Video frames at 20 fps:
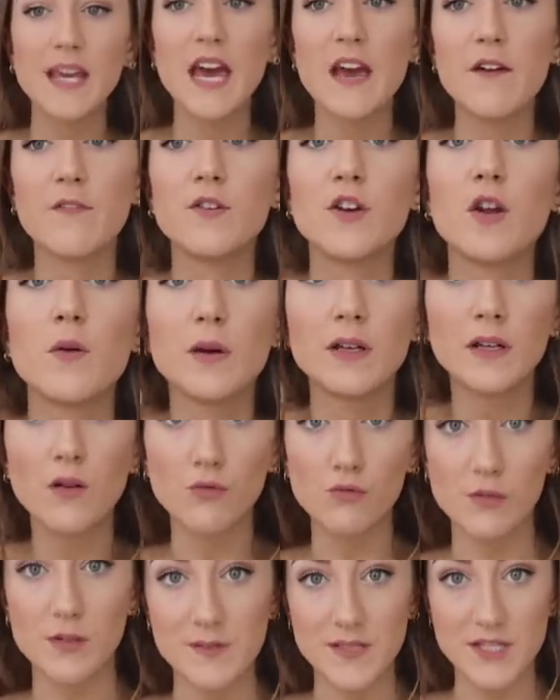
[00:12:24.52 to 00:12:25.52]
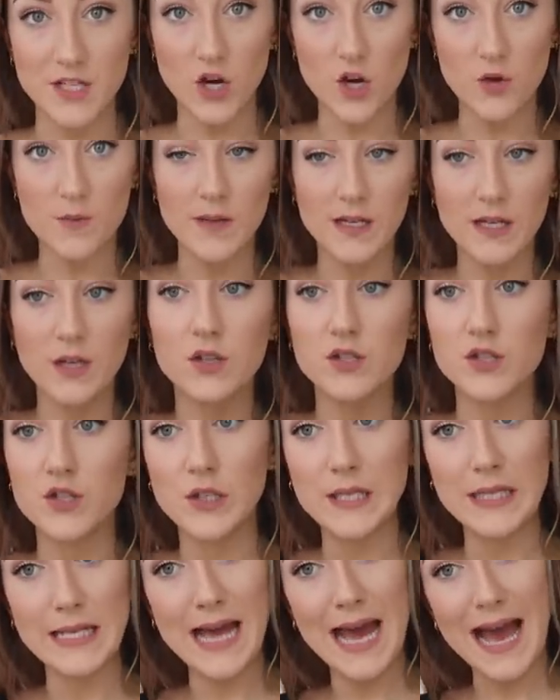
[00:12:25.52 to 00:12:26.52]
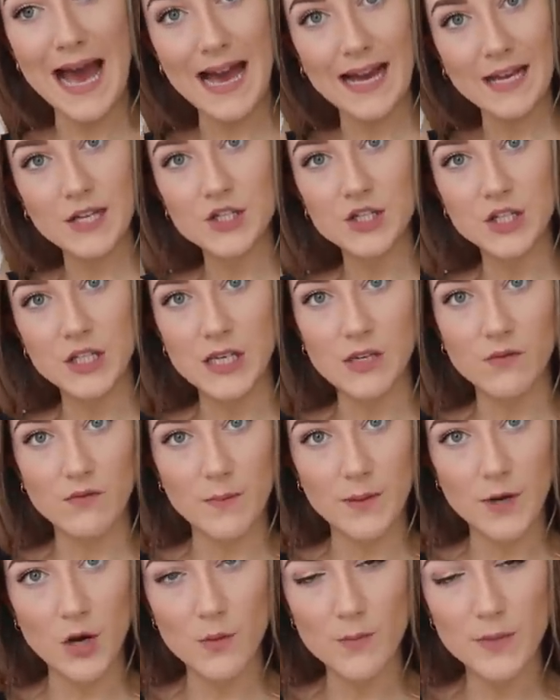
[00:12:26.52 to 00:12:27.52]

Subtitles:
be careful no one rips it open because you can actually rip it